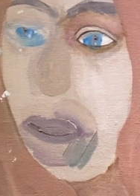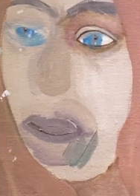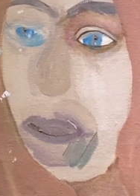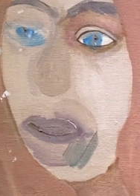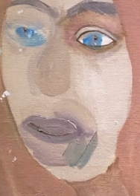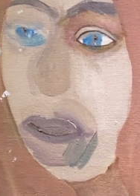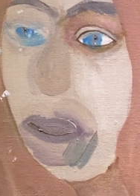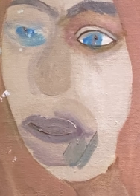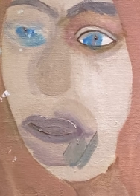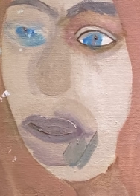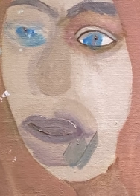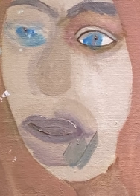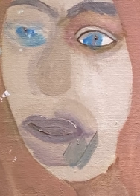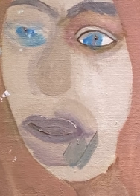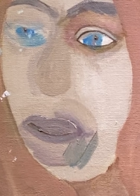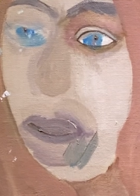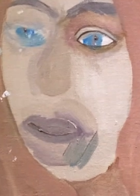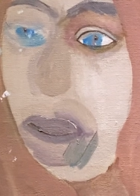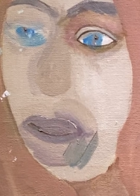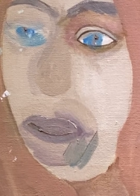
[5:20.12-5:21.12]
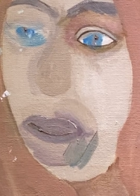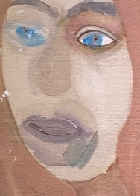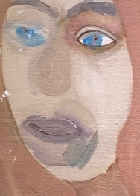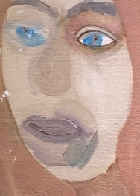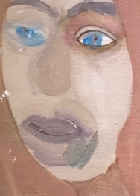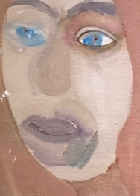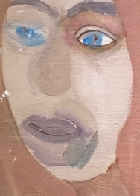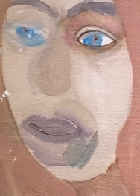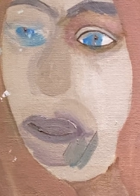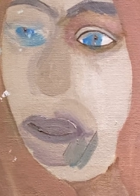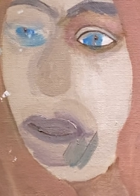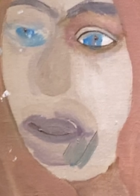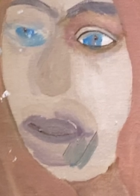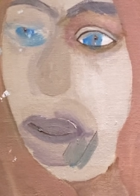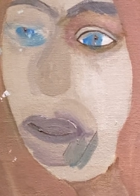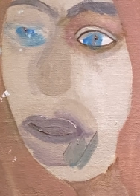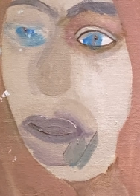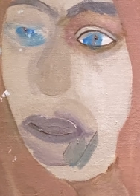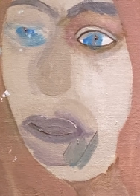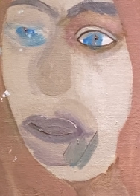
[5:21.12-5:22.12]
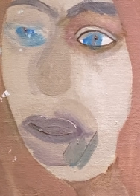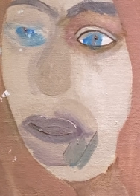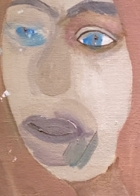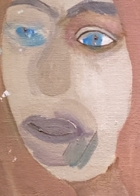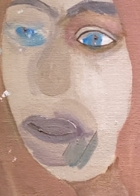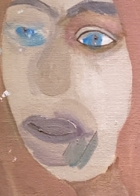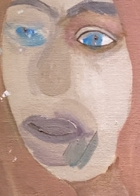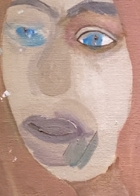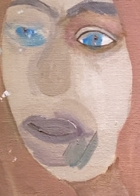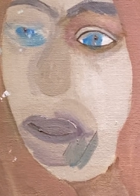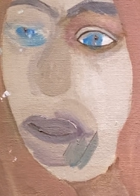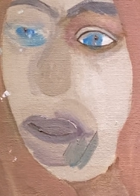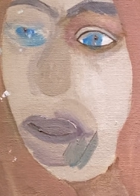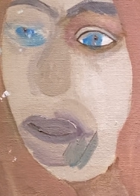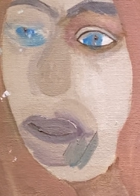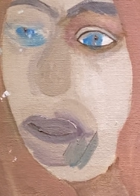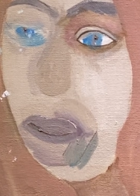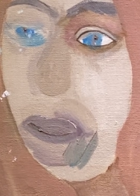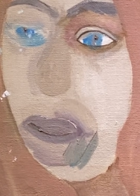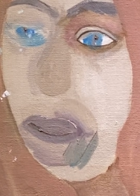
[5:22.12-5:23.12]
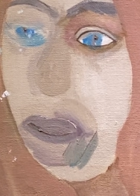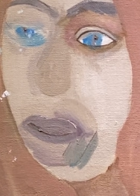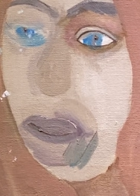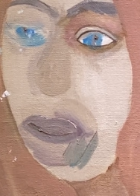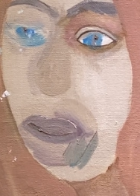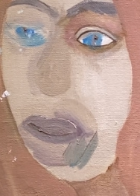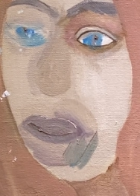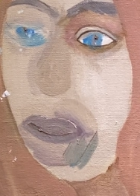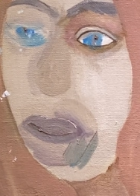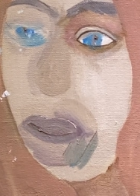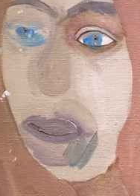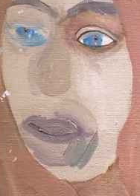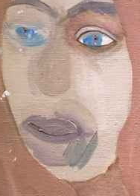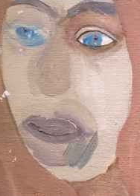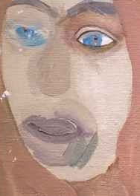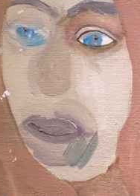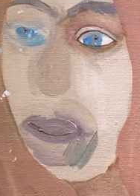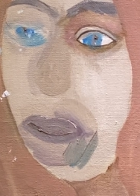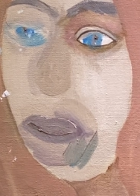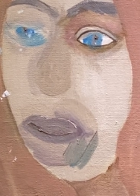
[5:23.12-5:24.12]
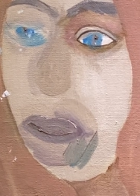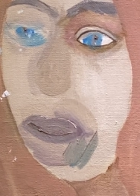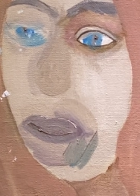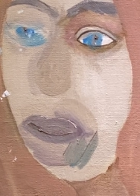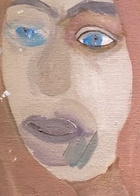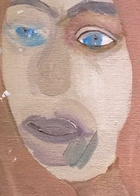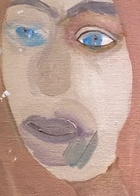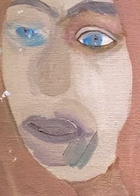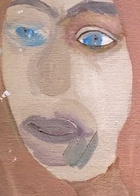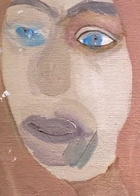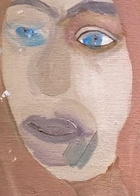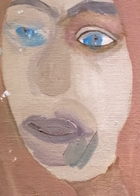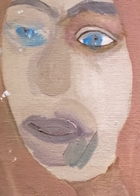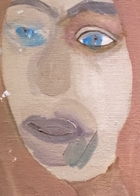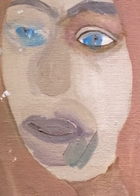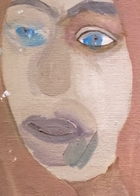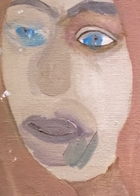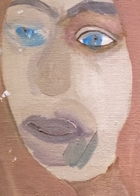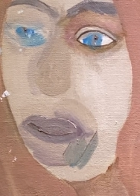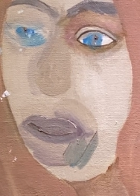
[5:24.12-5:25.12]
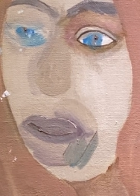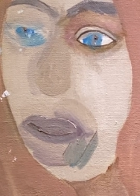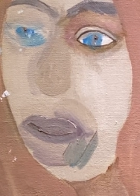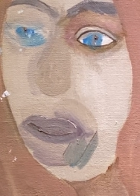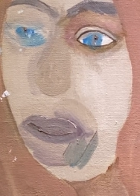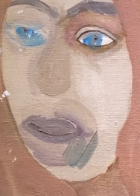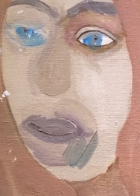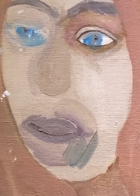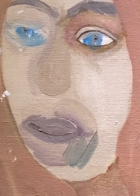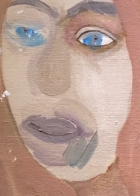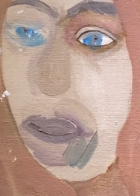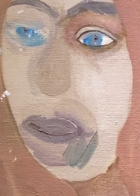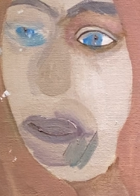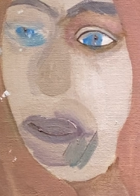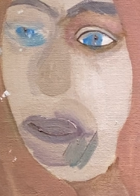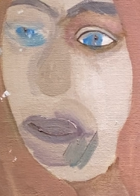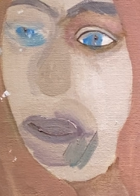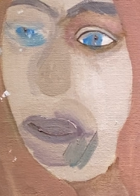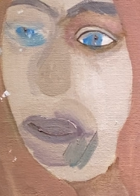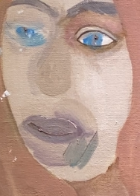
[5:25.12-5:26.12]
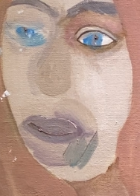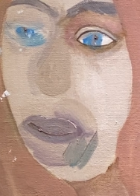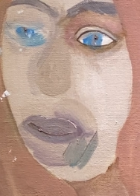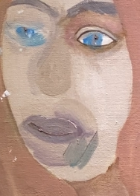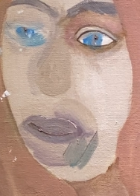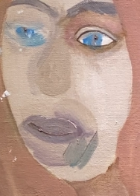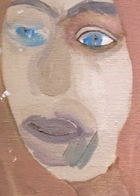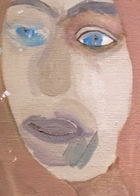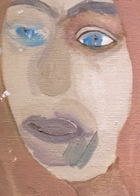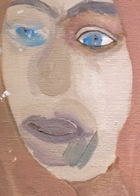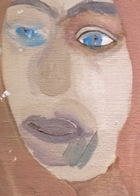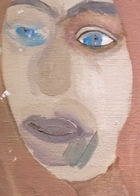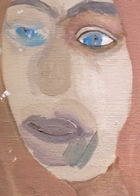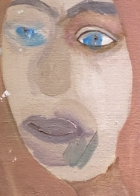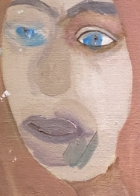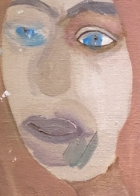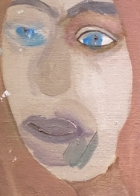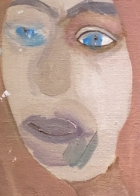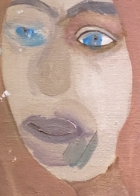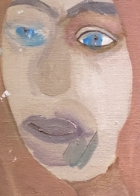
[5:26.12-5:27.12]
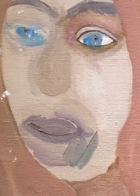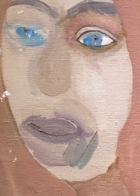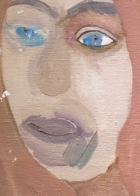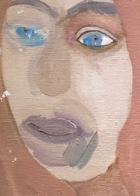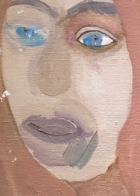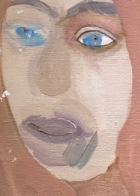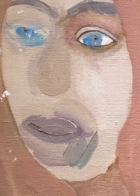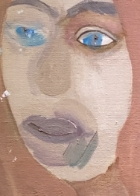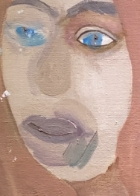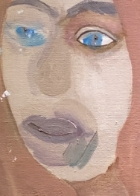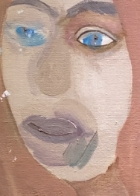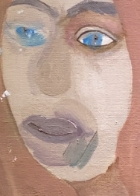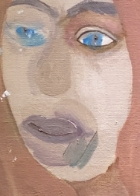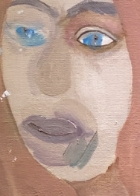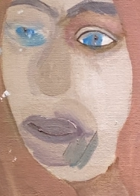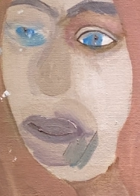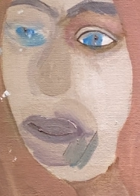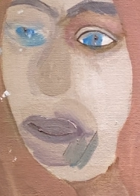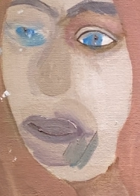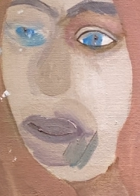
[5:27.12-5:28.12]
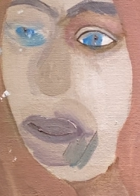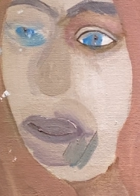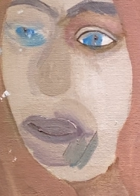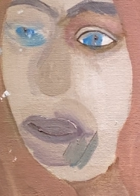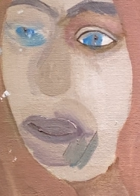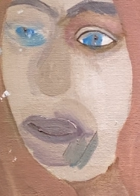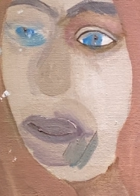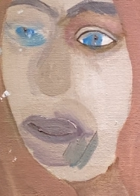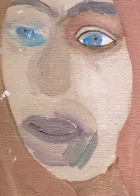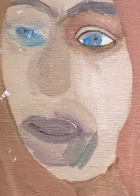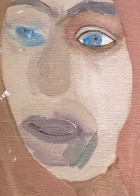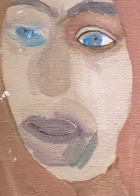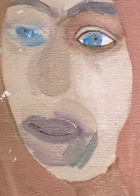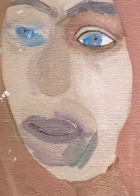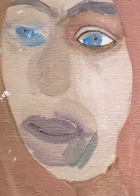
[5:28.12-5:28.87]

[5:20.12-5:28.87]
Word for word: round brush, and I'll start kind of sculpting out the eyelid. I'll take the brown, dark brown, a little magenta,